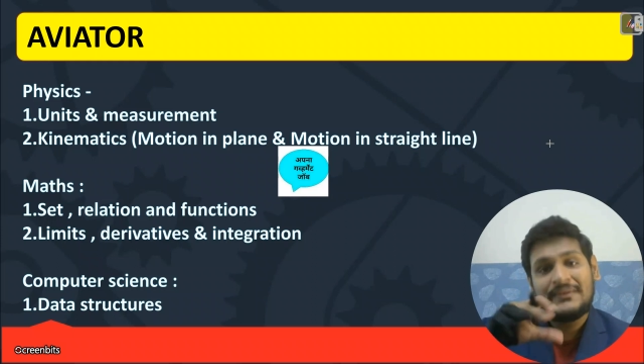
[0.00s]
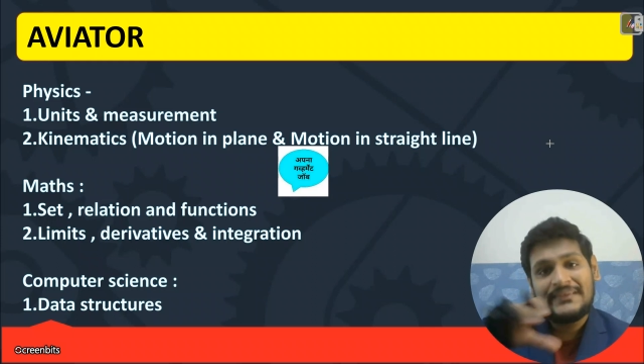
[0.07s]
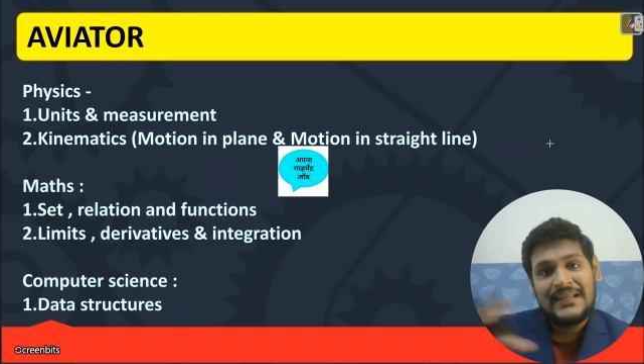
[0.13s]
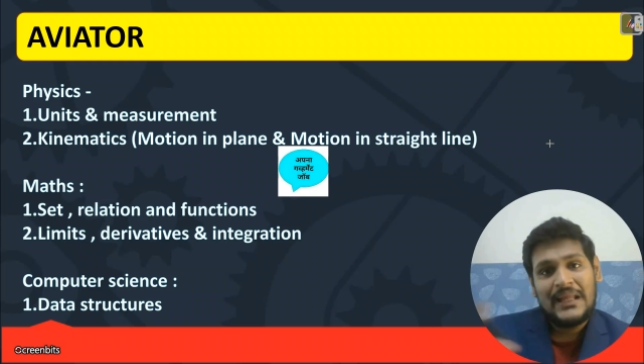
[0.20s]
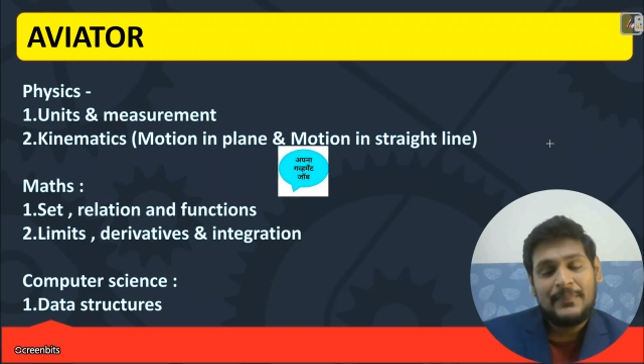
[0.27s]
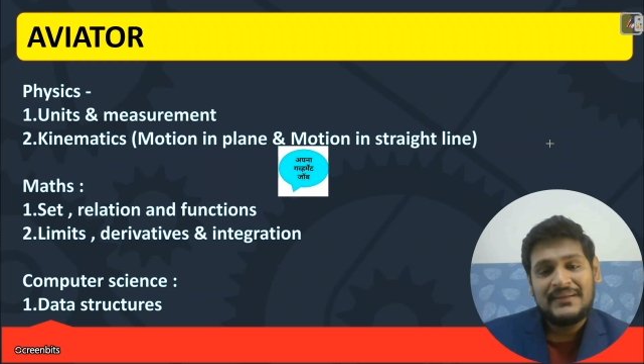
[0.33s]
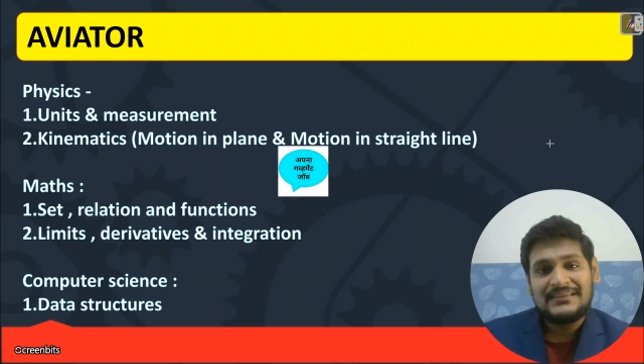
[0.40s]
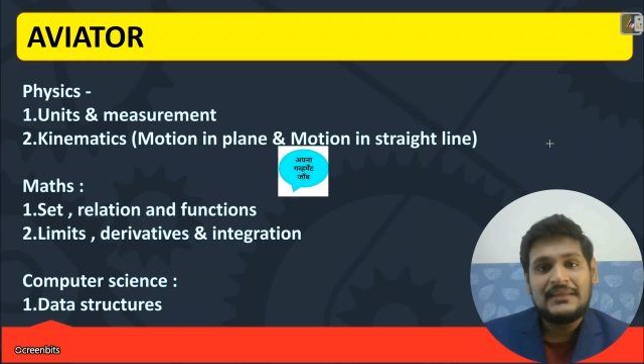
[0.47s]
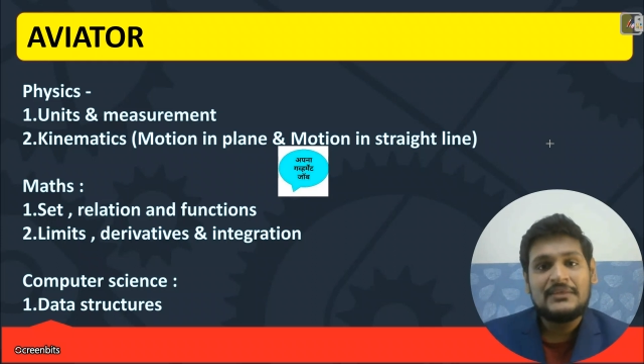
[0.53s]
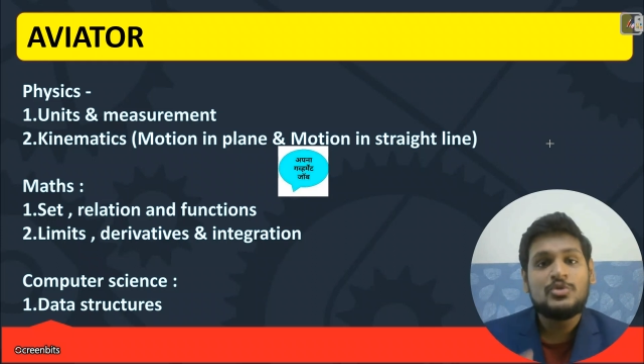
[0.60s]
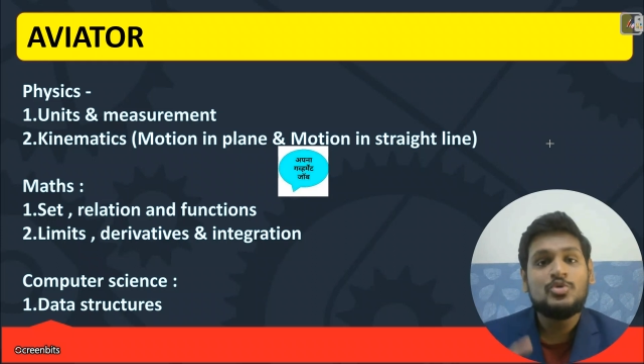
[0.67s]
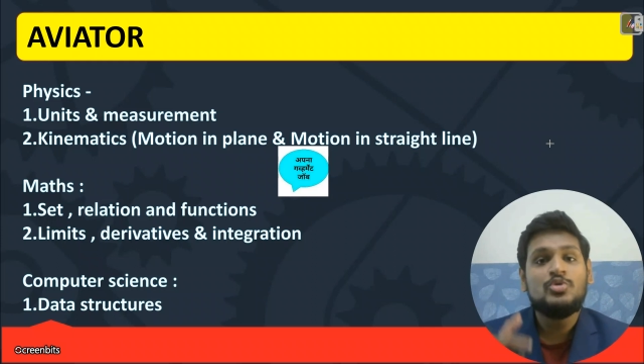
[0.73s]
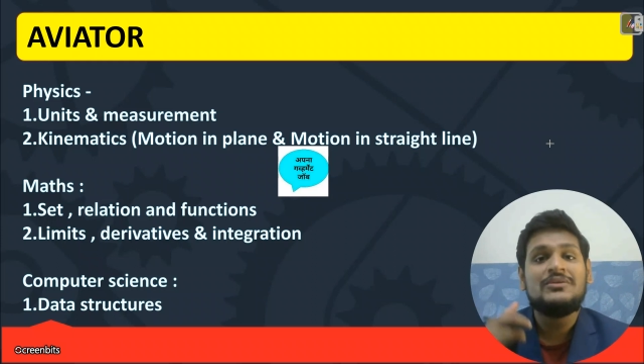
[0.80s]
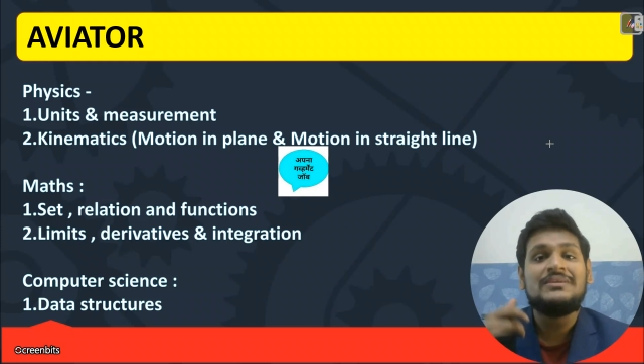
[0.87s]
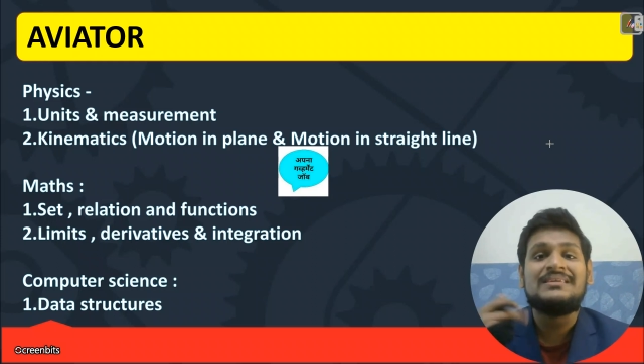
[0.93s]
syllabus
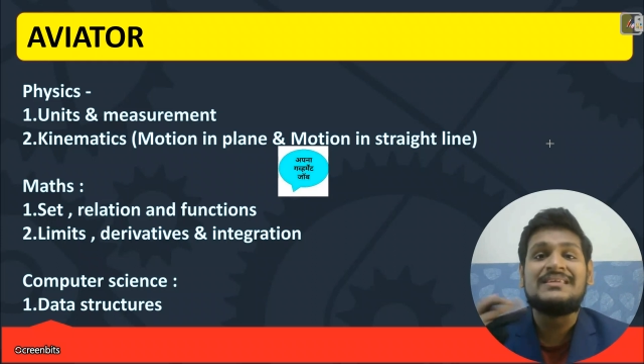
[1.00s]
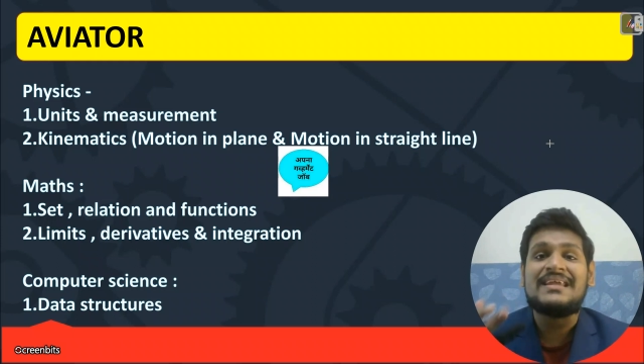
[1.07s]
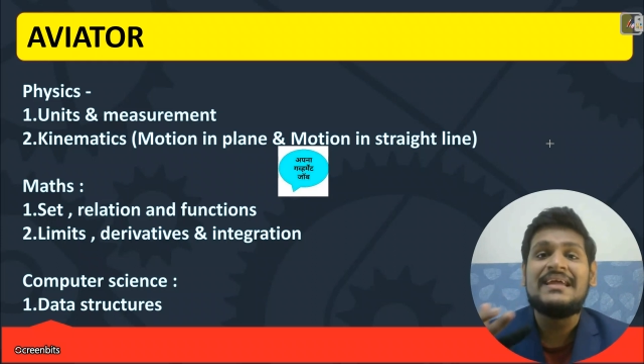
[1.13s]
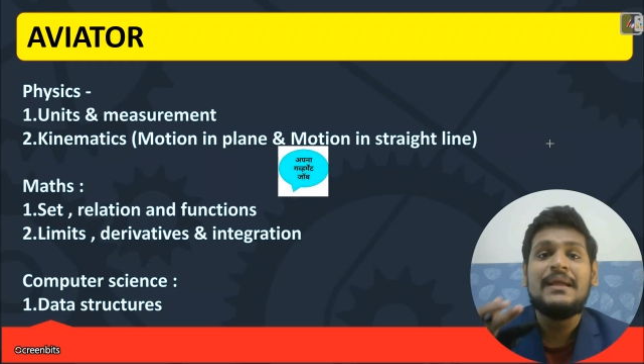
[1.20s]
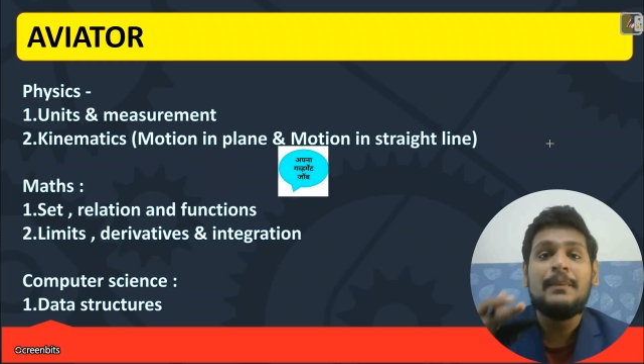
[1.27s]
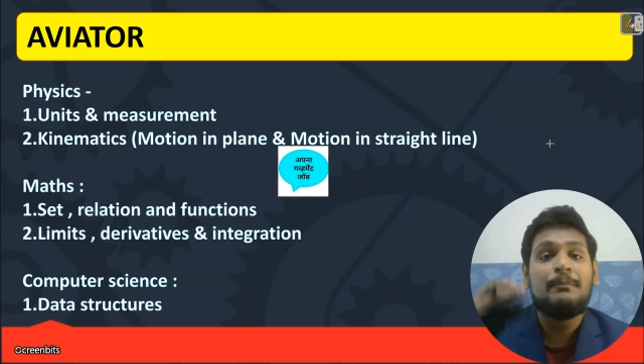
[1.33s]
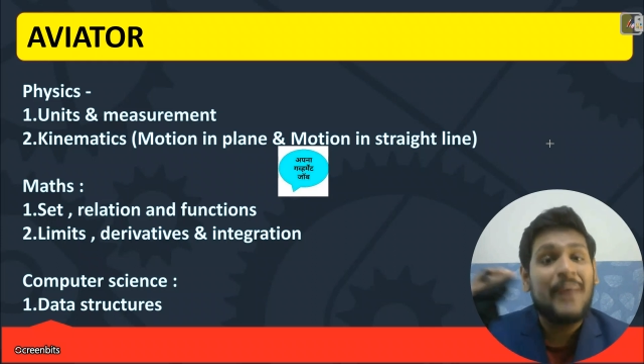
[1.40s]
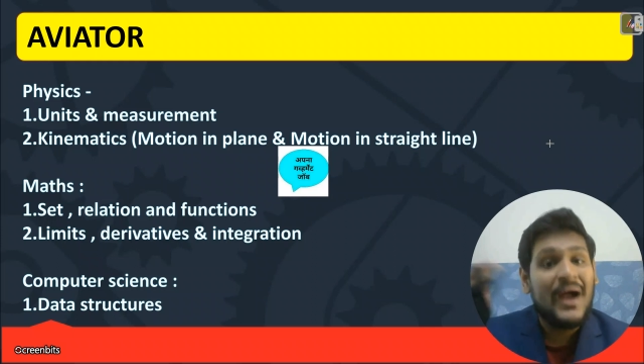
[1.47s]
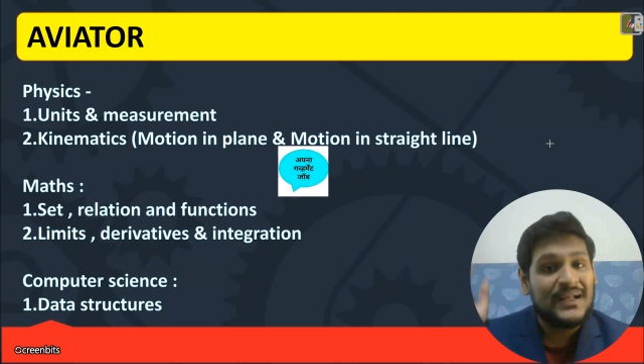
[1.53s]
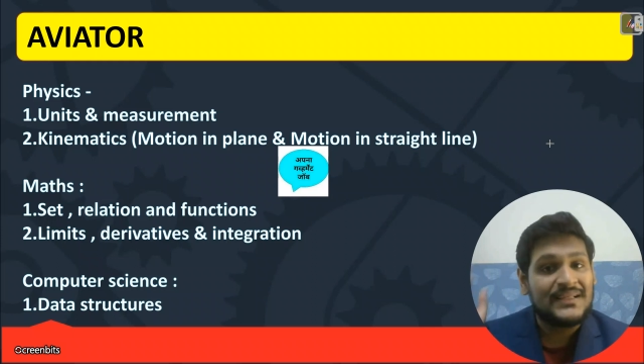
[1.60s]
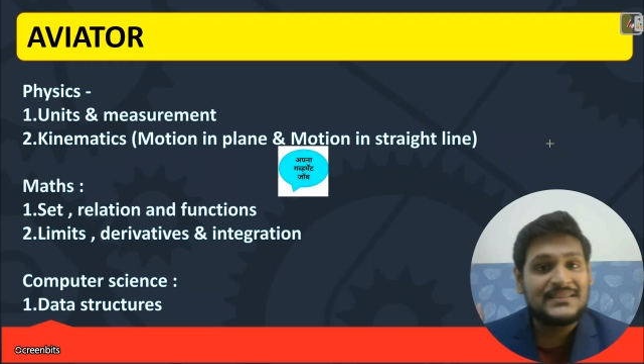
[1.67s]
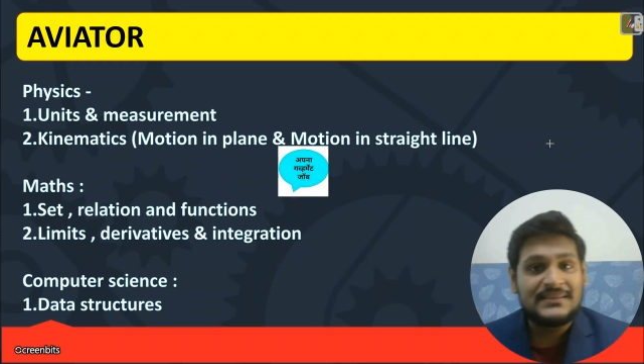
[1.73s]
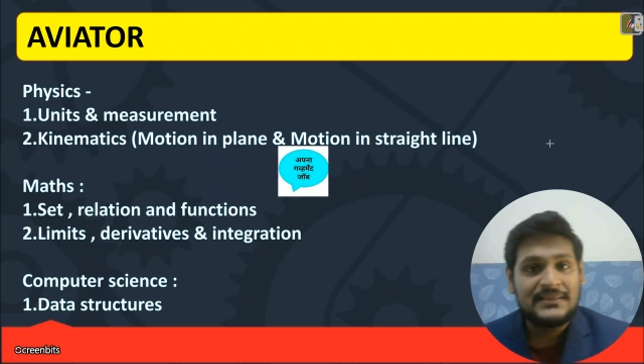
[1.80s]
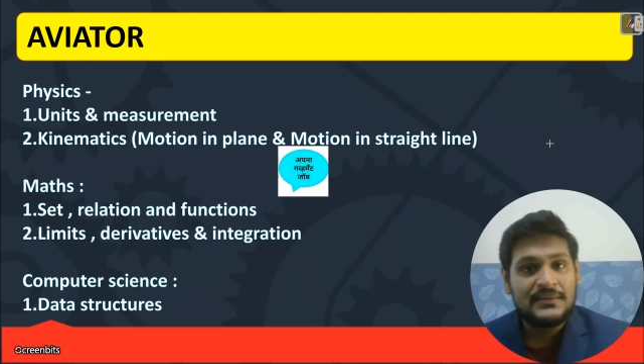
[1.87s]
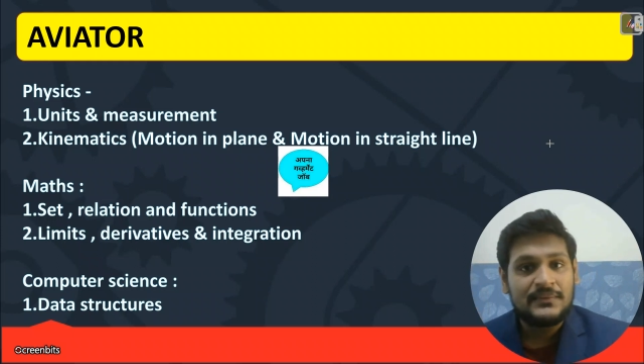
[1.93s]
into three parts